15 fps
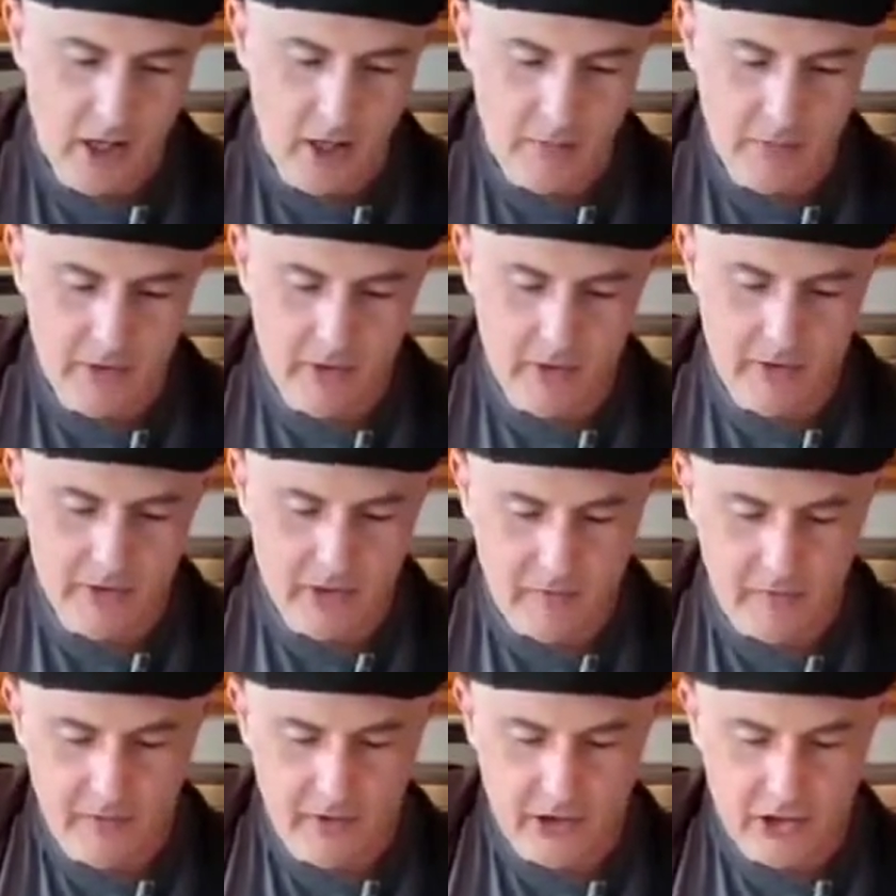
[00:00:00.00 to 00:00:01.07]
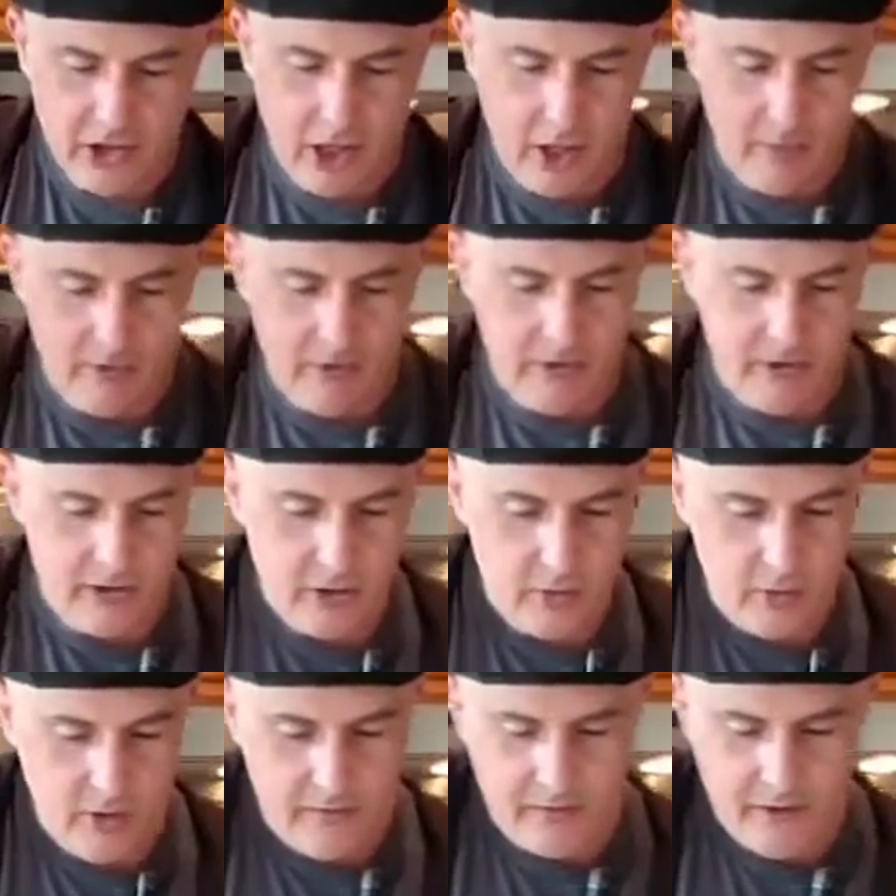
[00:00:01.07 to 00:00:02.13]
carpenter. There's a finished carpenter. There's a
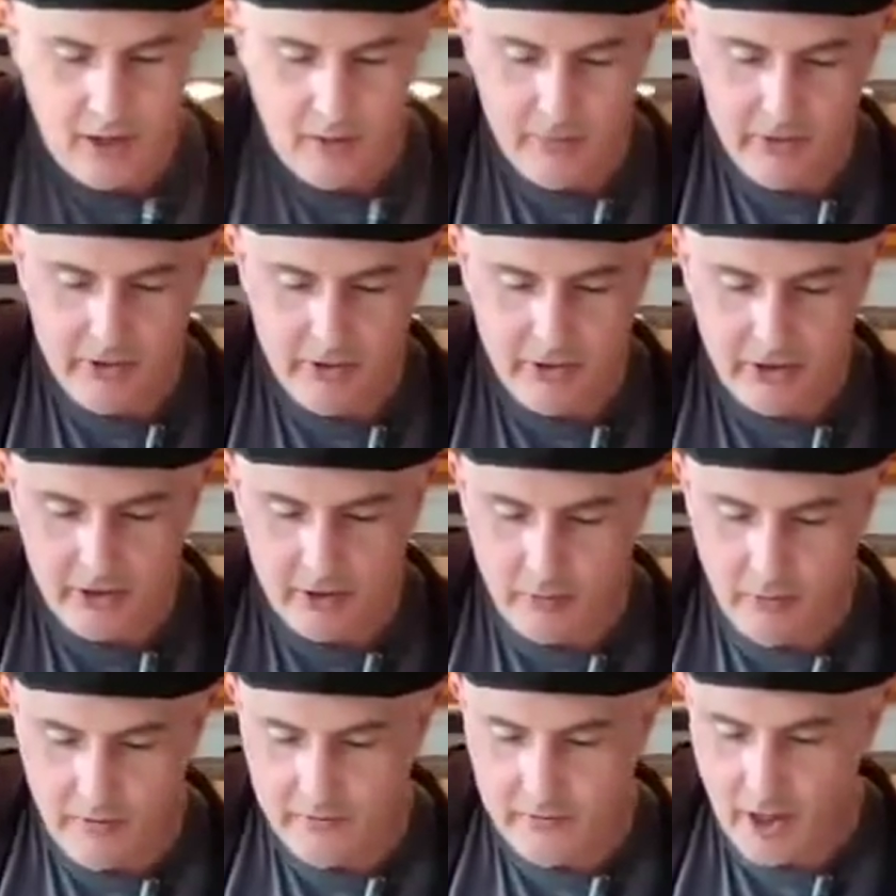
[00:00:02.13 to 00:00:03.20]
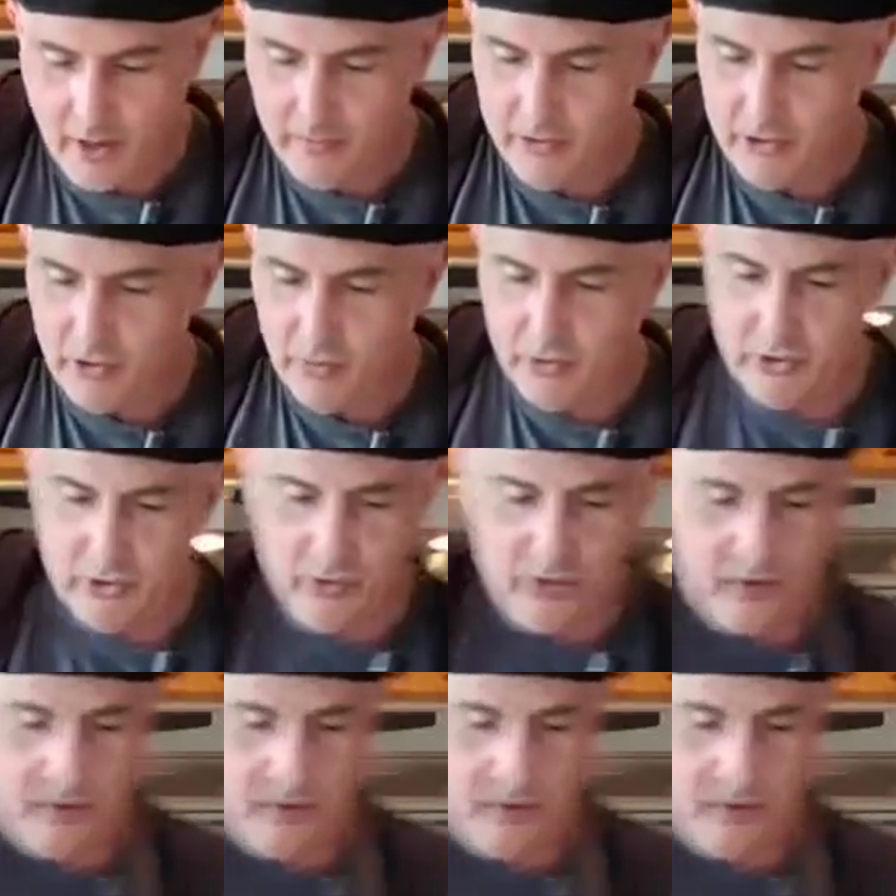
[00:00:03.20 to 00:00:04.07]
rough carpenter. Like a rough carpenter would